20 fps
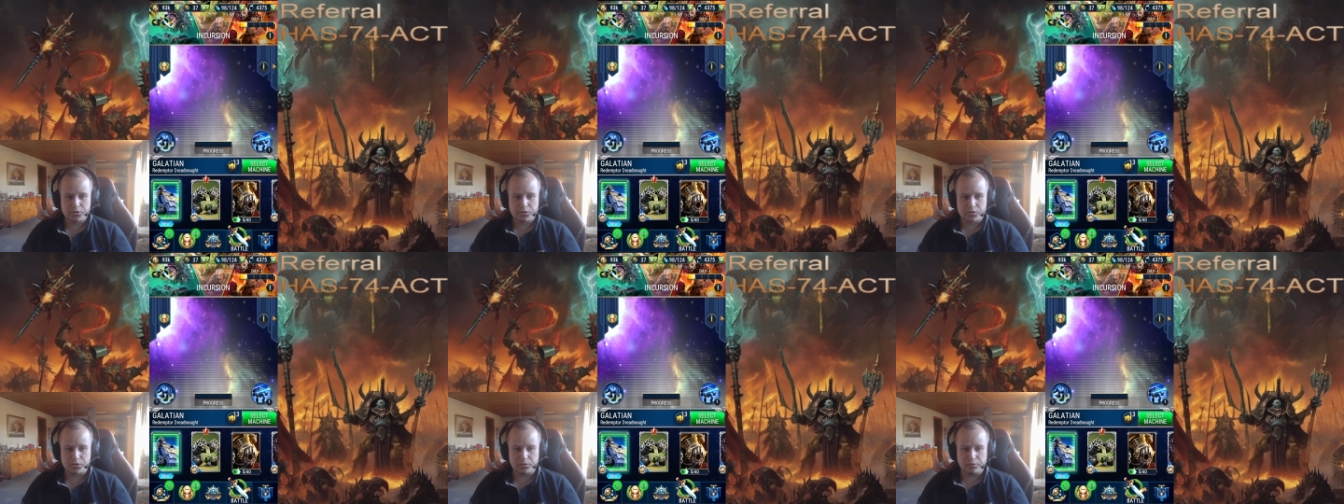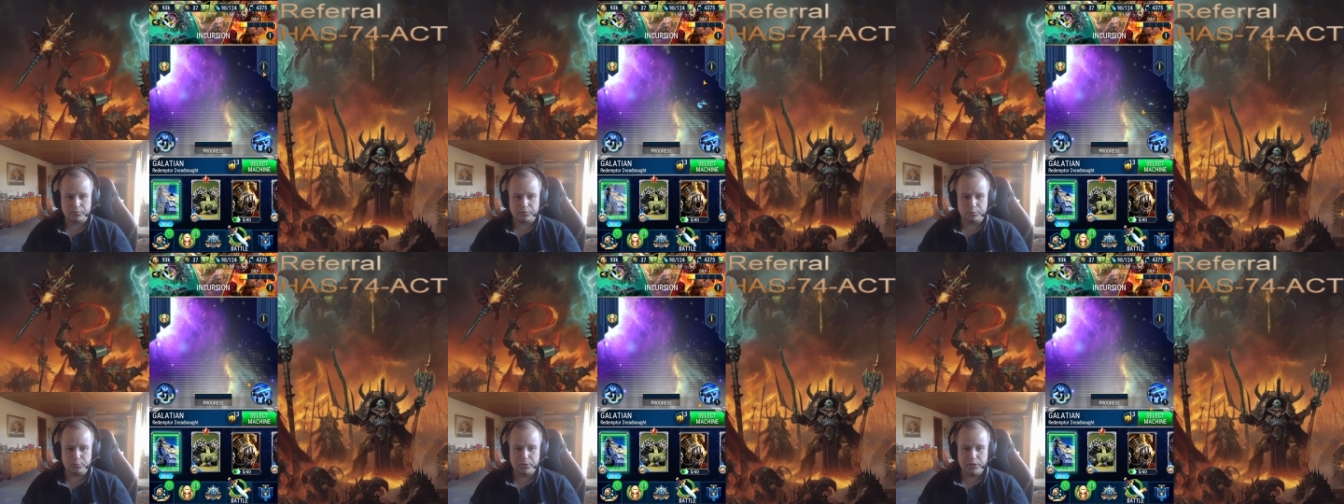So
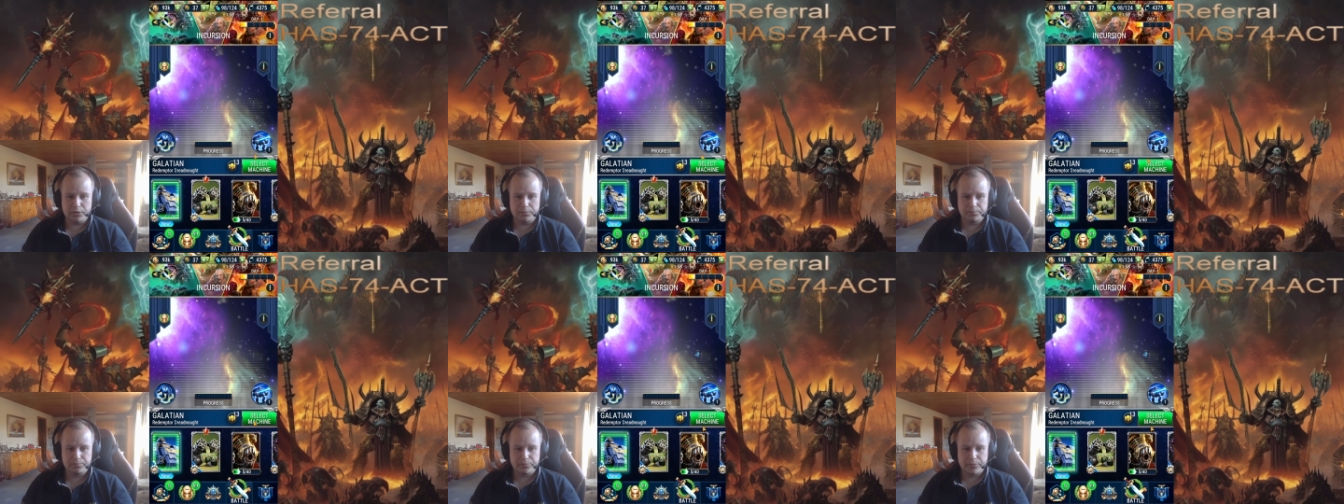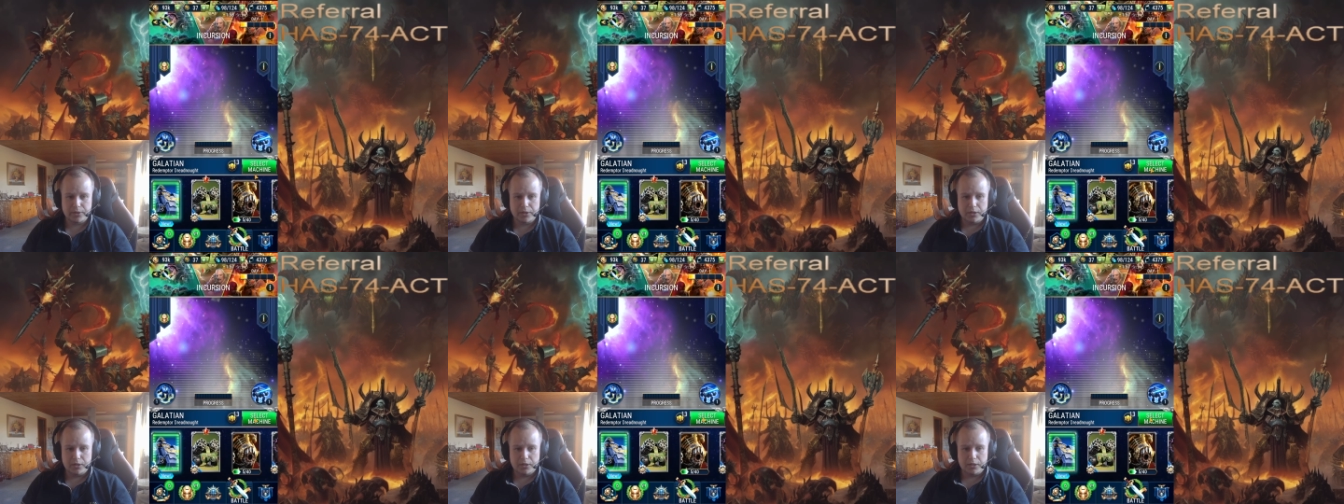for me,
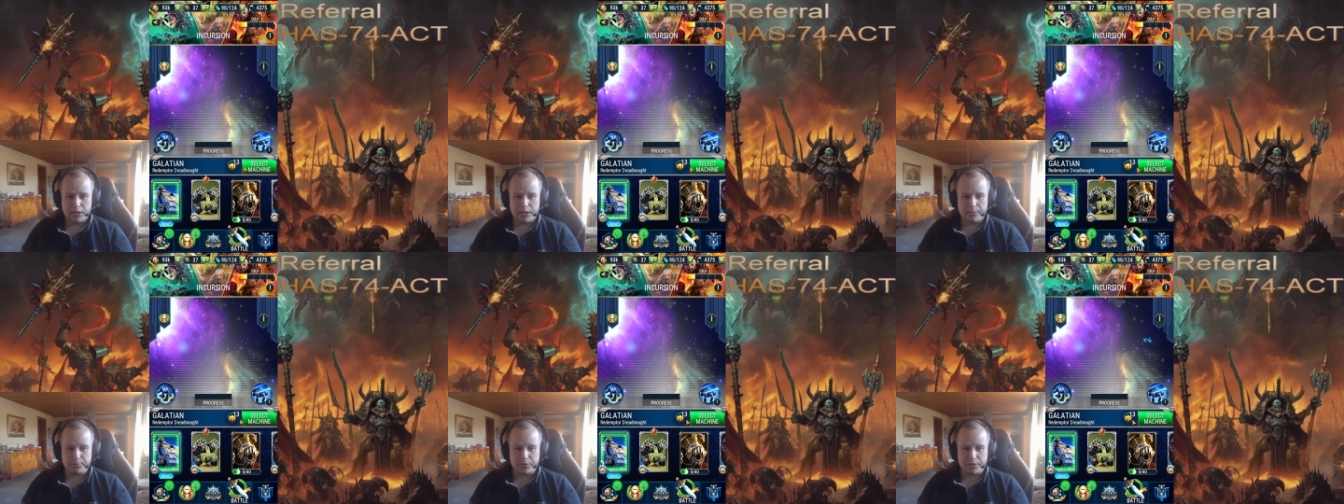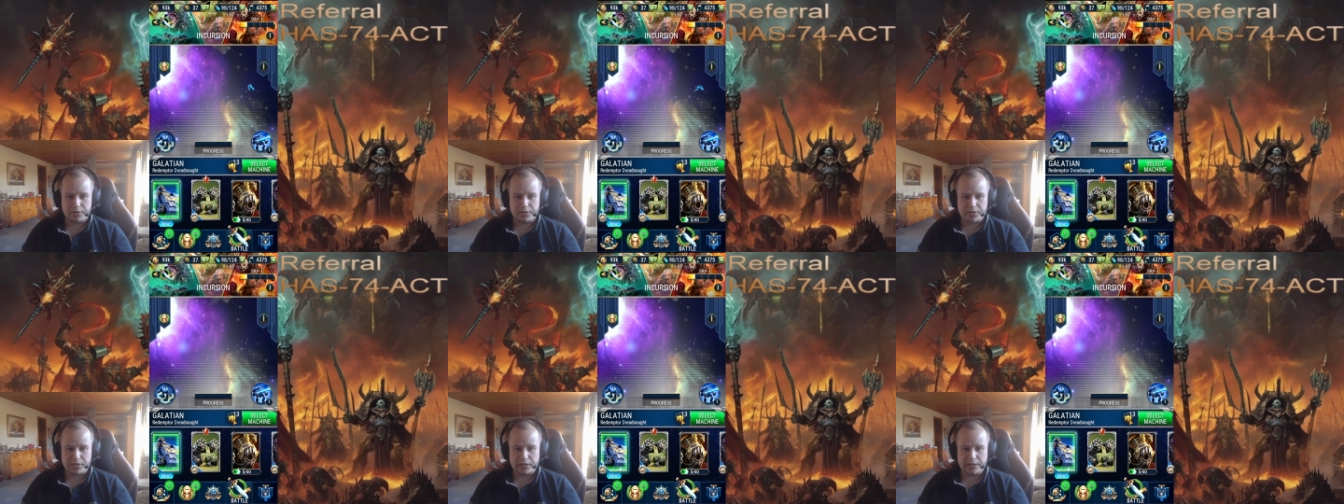I'm
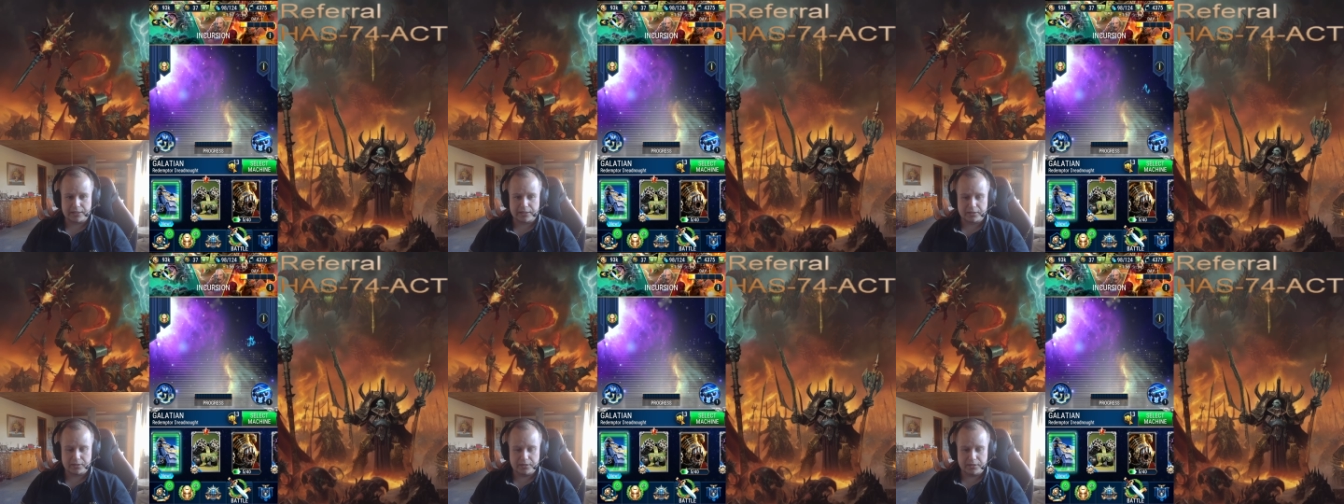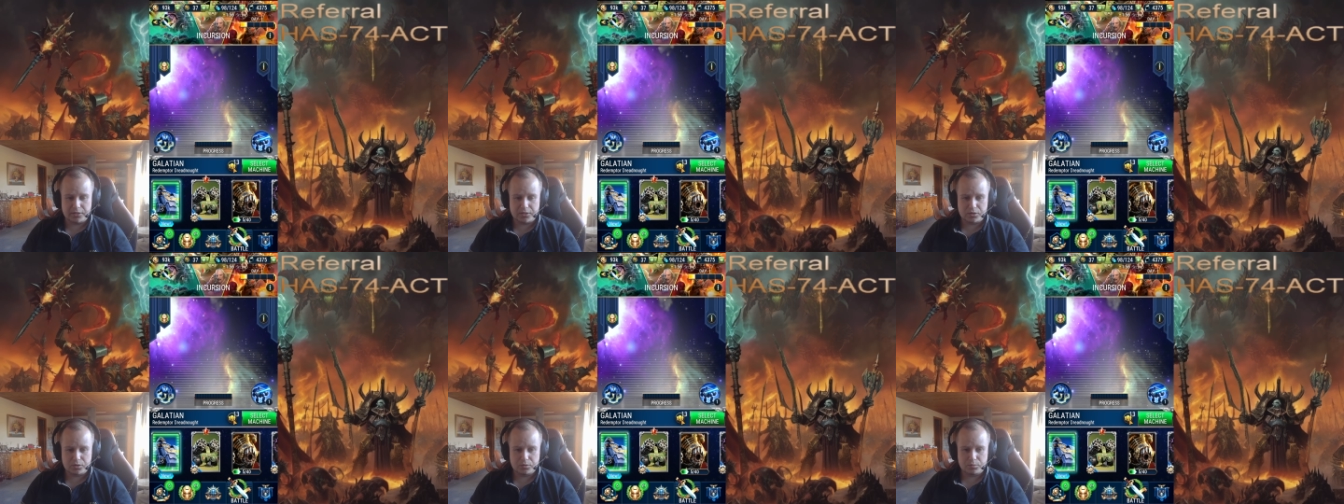gonna select
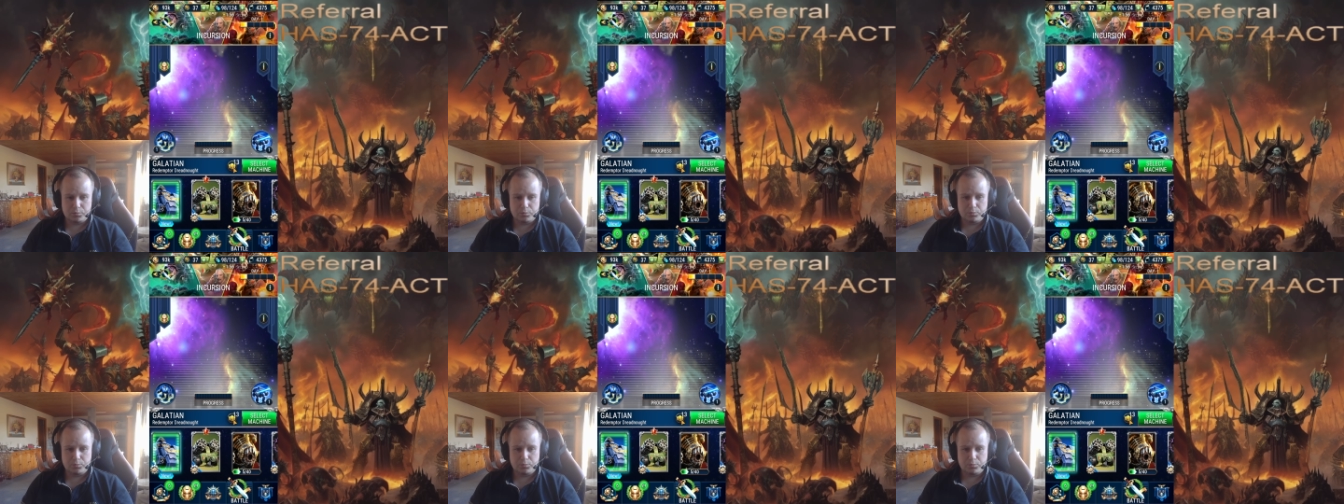this.